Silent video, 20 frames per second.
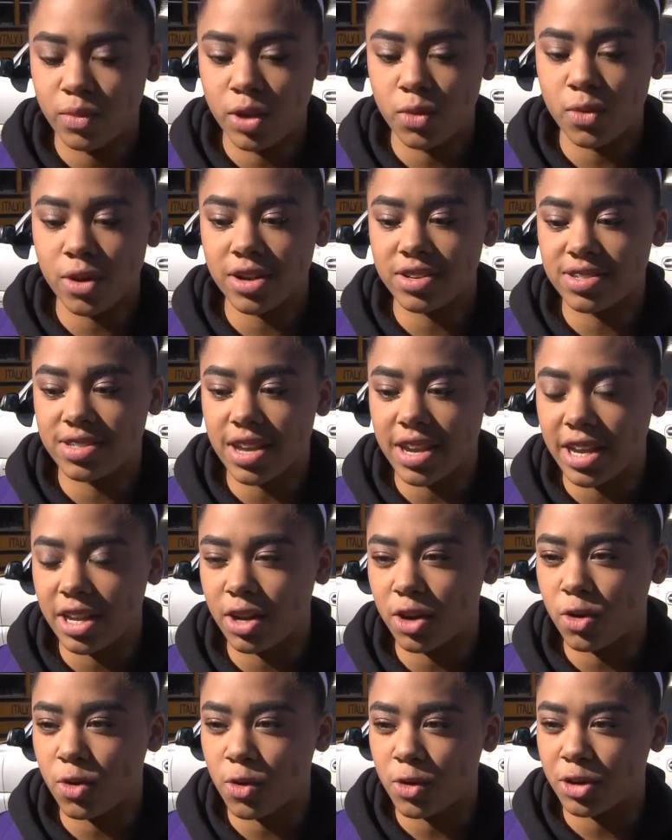We were stuck
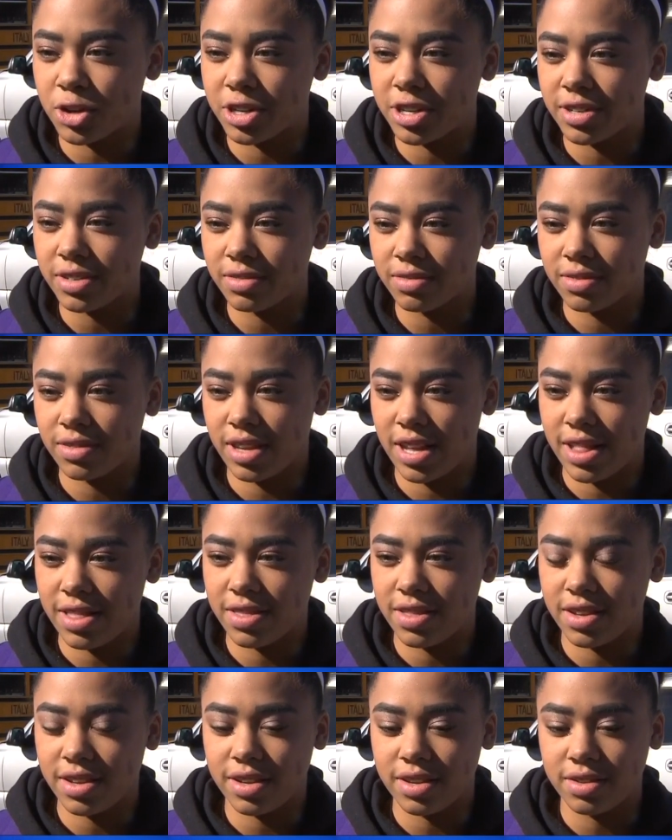in a corner
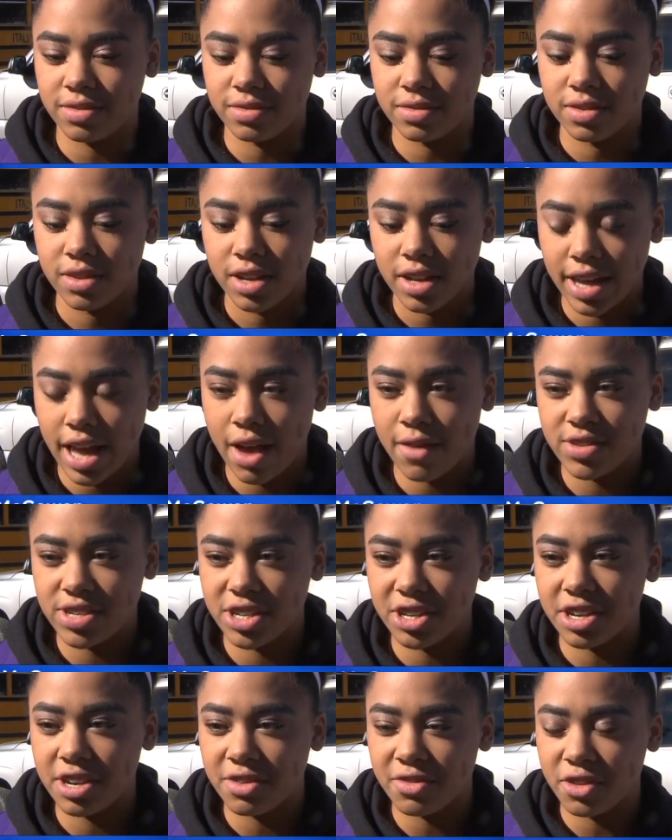in the
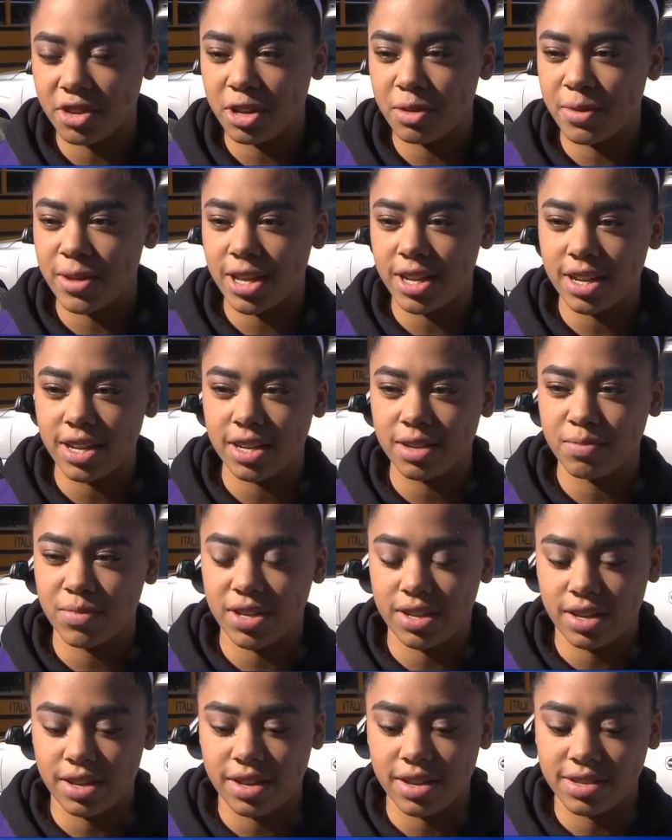cafeteria for a minute
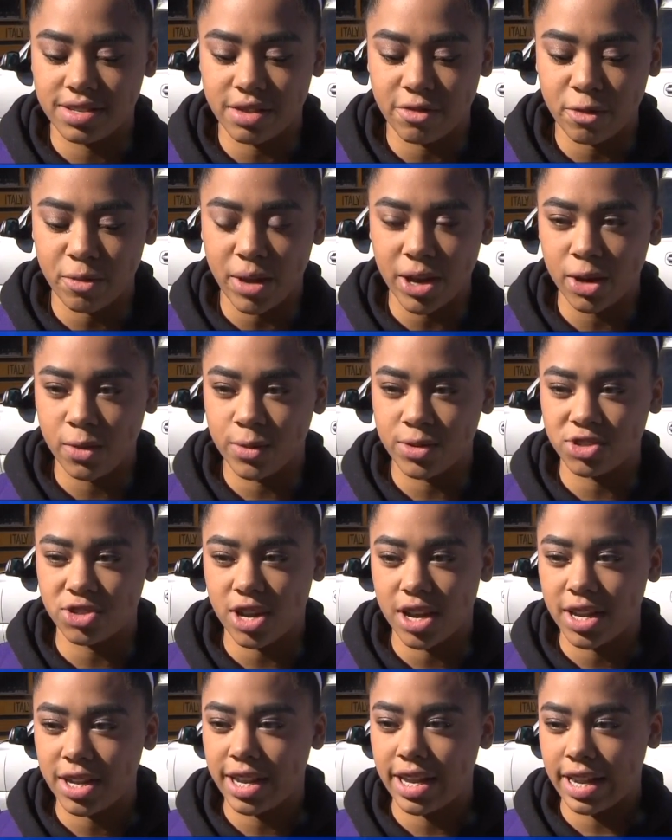because everybody was
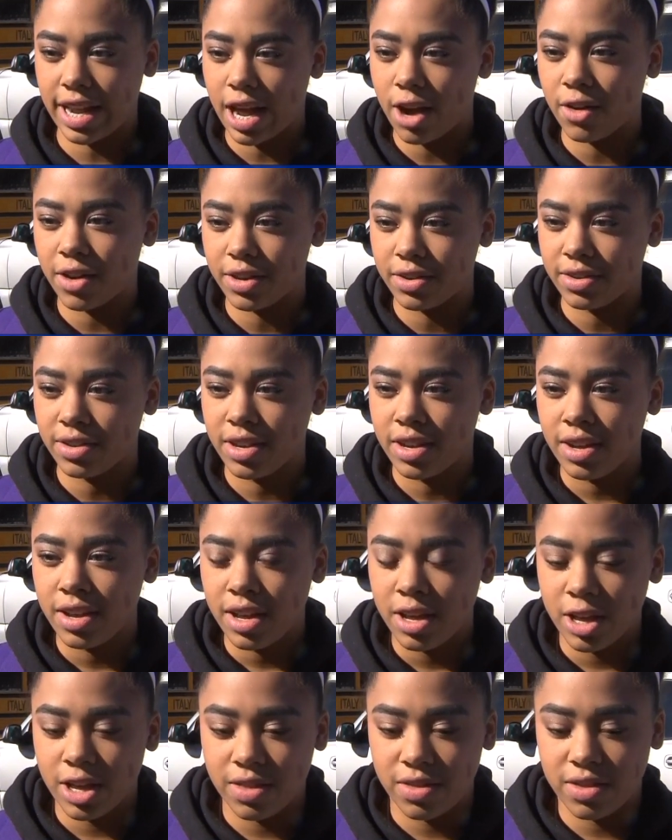trying to get out
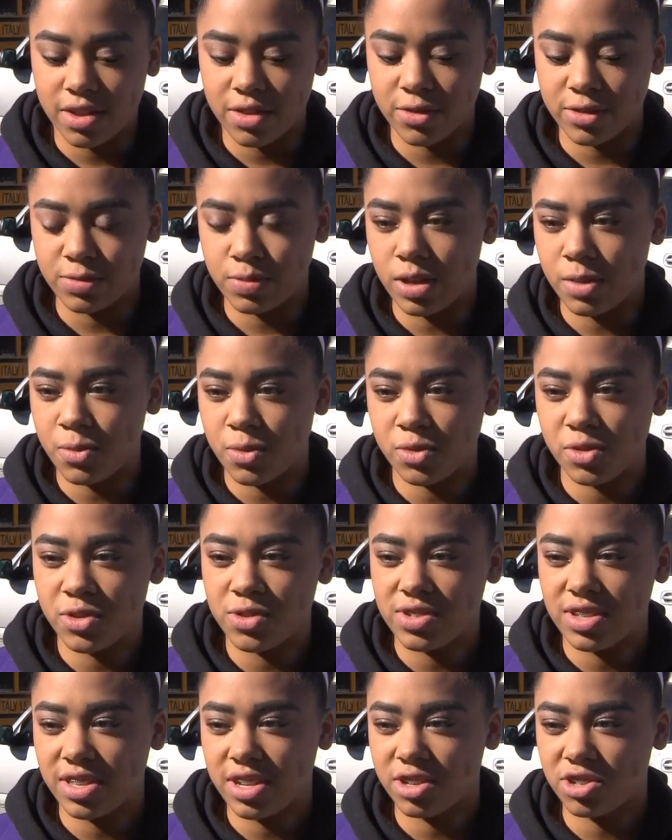and there was people
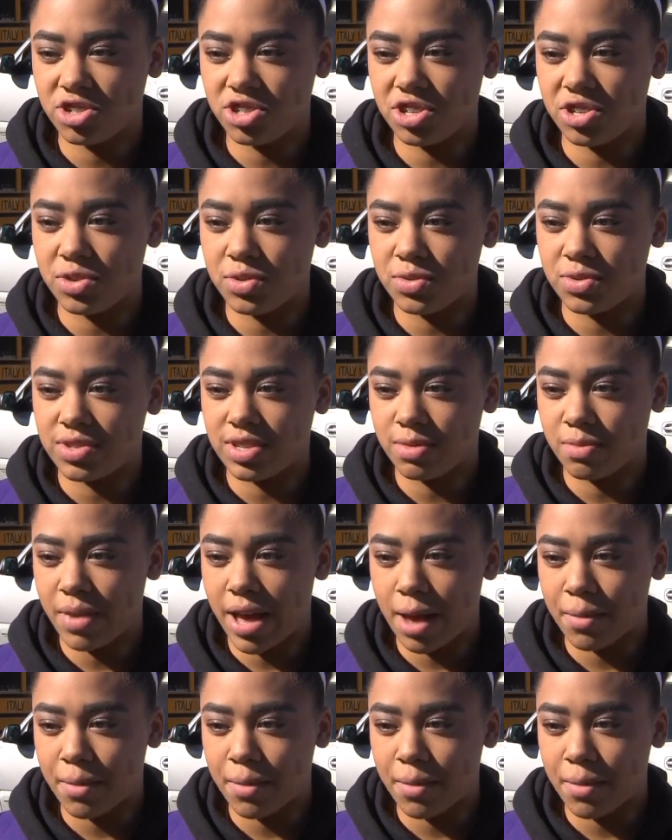losing their shoes and